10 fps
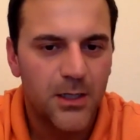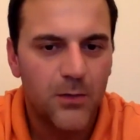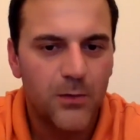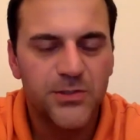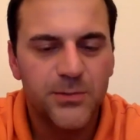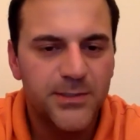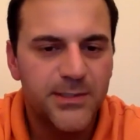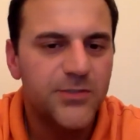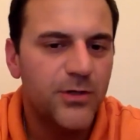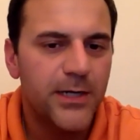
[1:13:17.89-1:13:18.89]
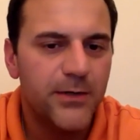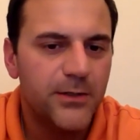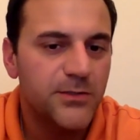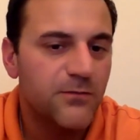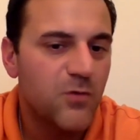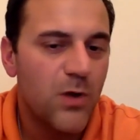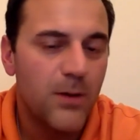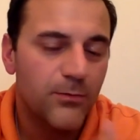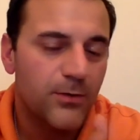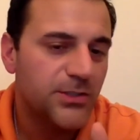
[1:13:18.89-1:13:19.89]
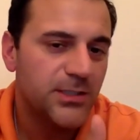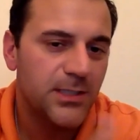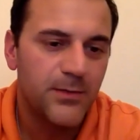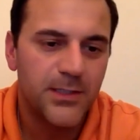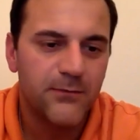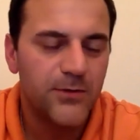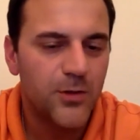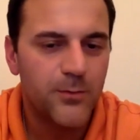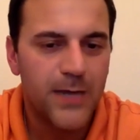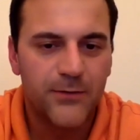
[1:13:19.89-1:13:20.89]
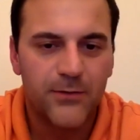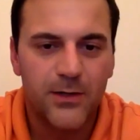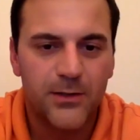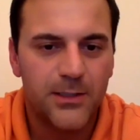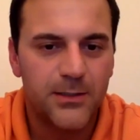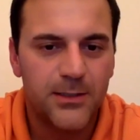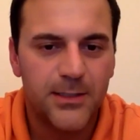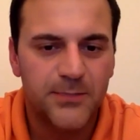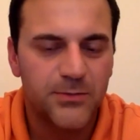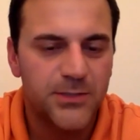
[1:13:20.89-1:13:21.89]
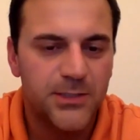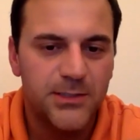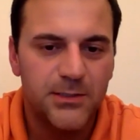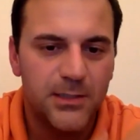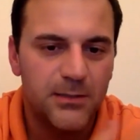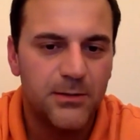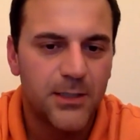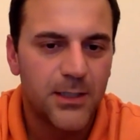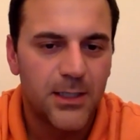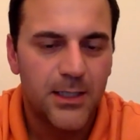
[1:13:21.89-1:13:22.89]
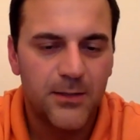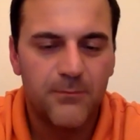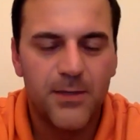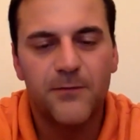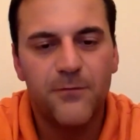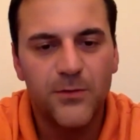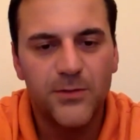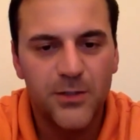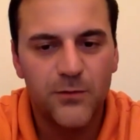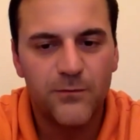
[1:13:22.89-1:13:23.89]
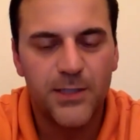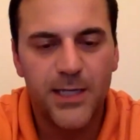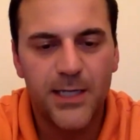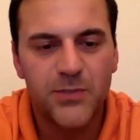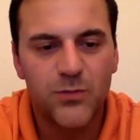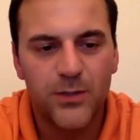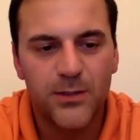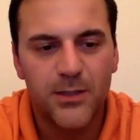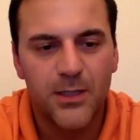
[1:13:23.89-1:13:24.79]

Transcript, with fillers: Uh, what are some potential areas of cooperation? I mean, given your background and, and expertise and and the many folks that you've engaged with,